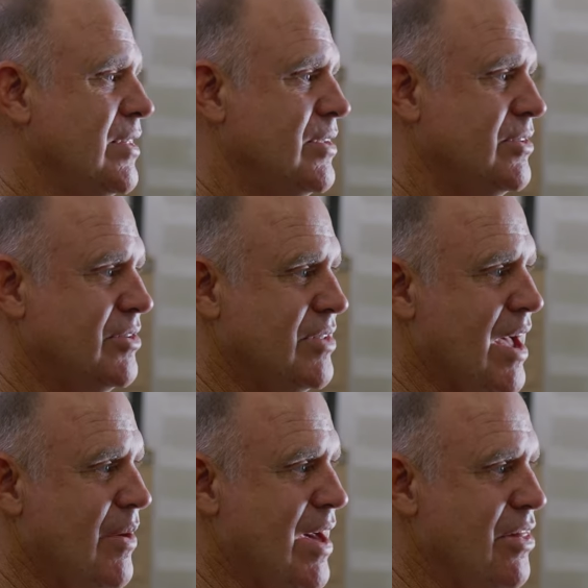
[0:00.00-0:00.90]
This is
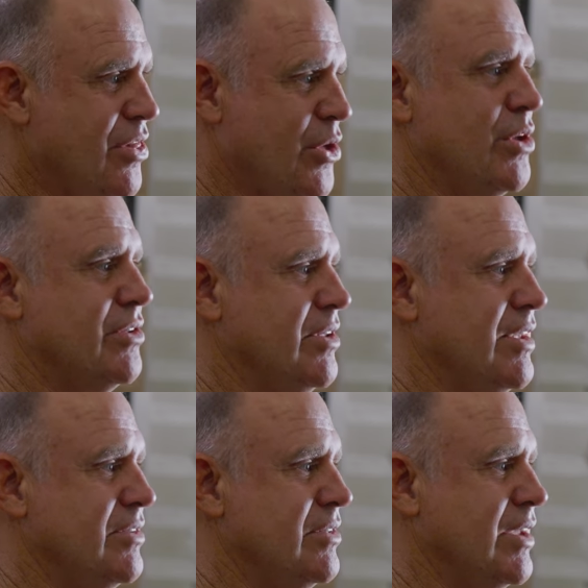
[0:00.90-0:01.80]
now our third
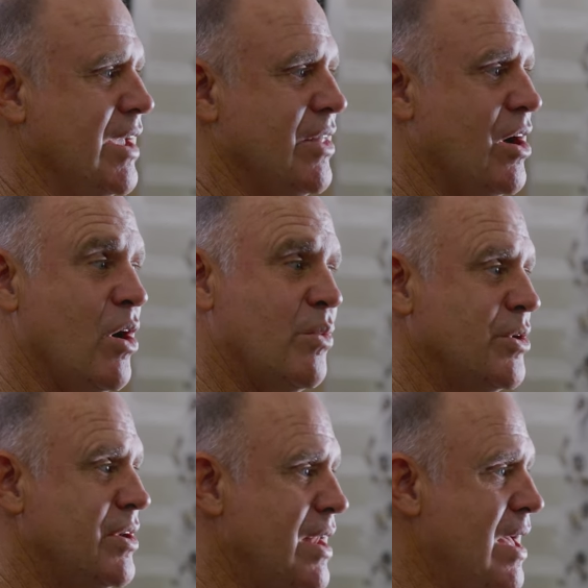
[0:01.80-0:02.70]
season together. I would
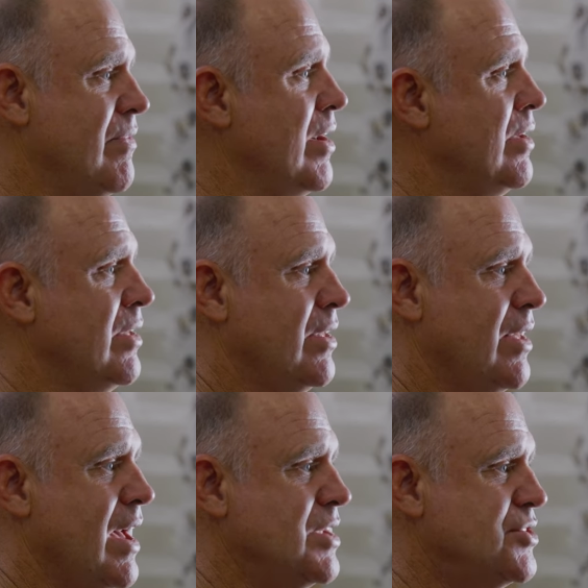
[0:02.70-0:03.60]
never,
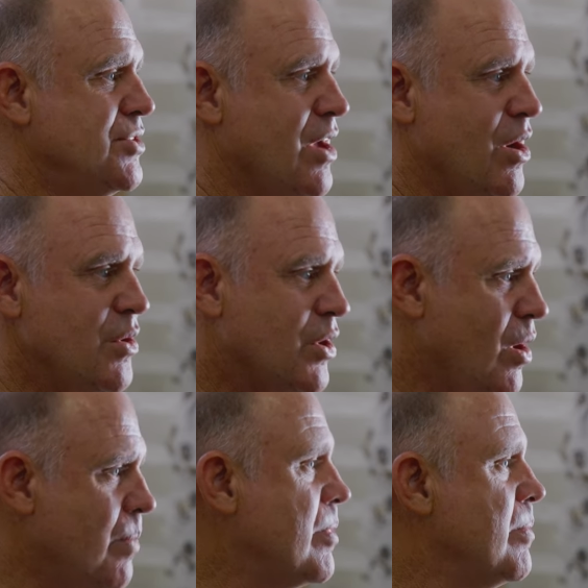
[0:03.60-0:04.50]
as you know,
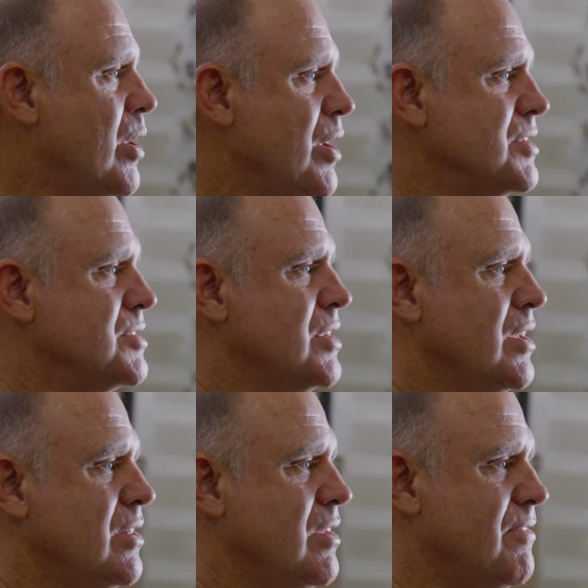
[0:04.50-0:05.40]
compromise
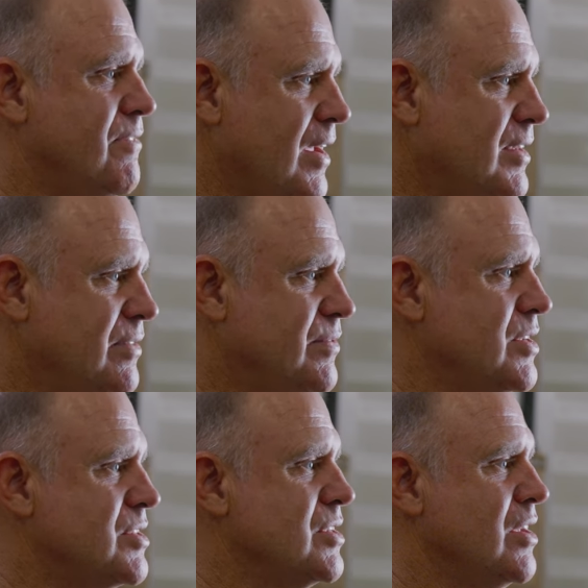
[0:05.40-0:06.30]
the
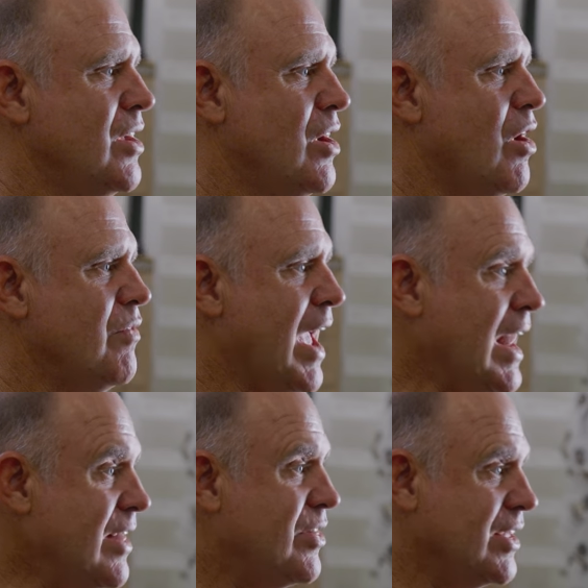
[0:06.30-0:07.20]
effectiveness of
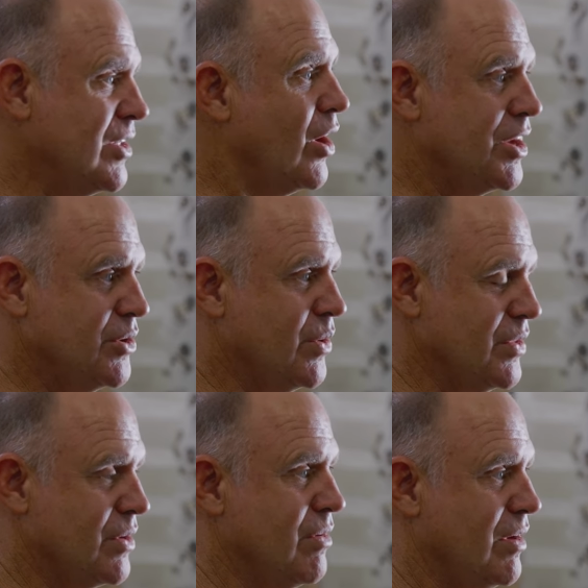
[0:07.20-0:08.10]
anything that I do on the
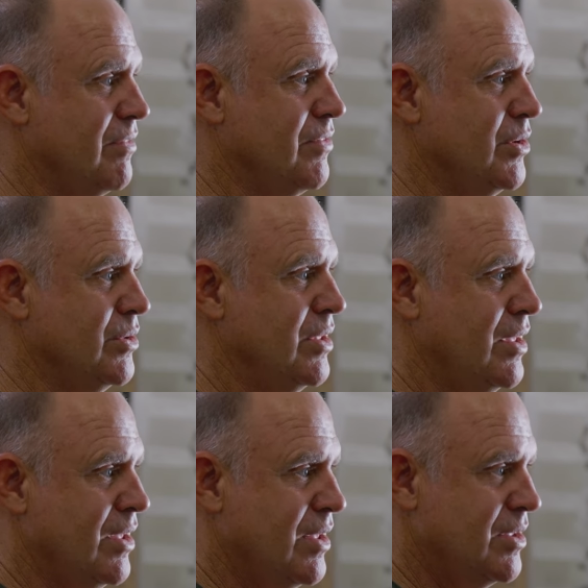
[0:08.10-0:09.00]
cricket field.
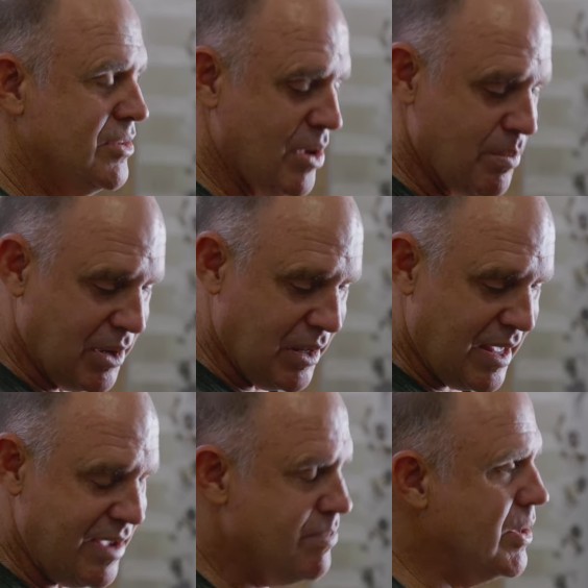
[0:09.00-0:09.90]
So
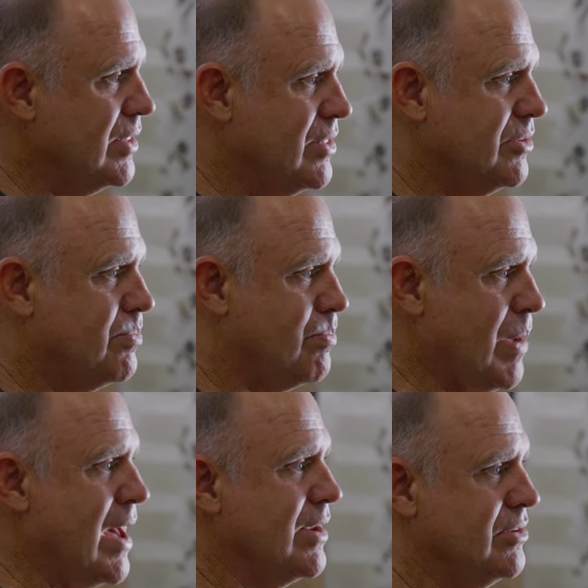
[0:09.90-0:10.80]
believe me, this
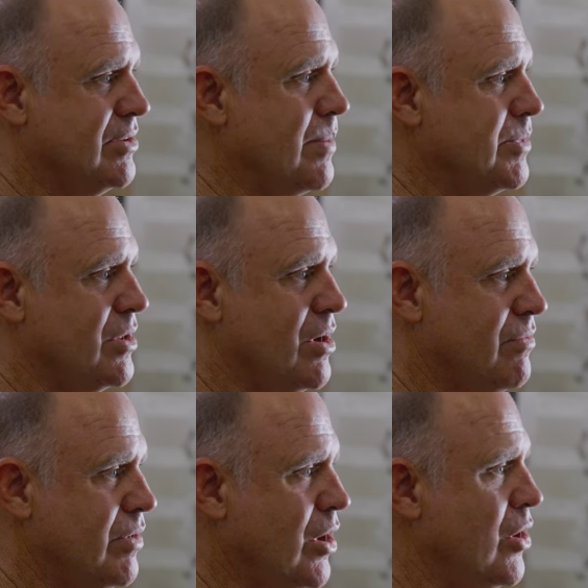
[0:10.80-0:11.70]
bat is something that I've
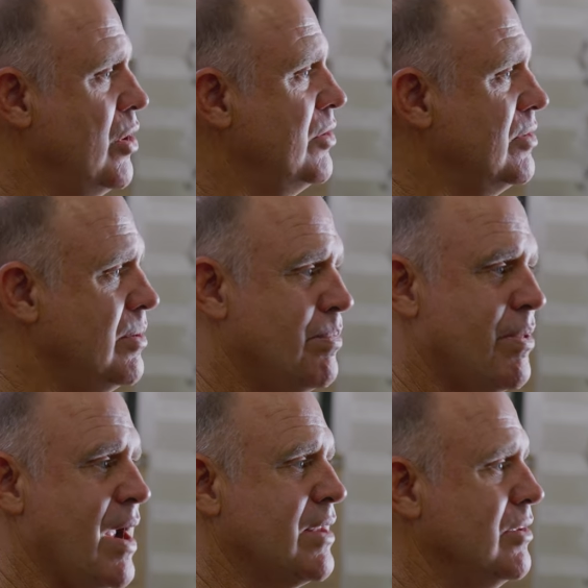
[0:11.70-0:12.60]
rehearsed and
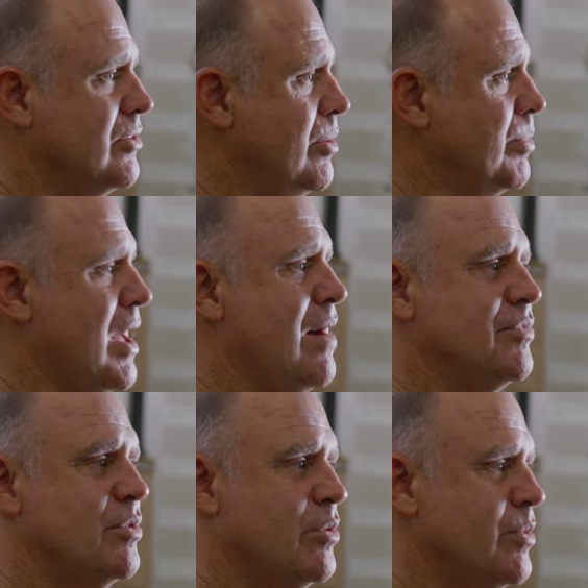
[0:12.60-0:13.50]
practiced. I'm
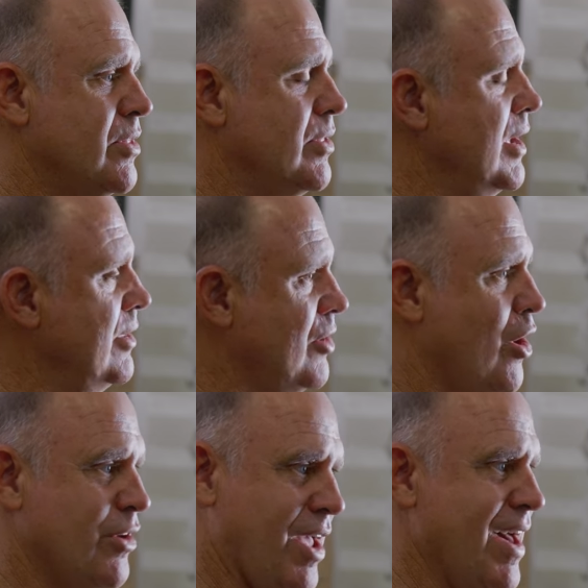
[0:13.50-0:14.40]
comfortable with. It's
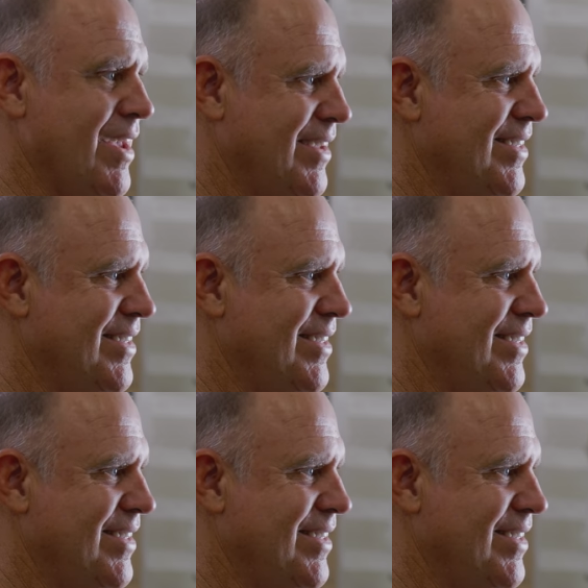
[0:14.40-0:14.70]
okay.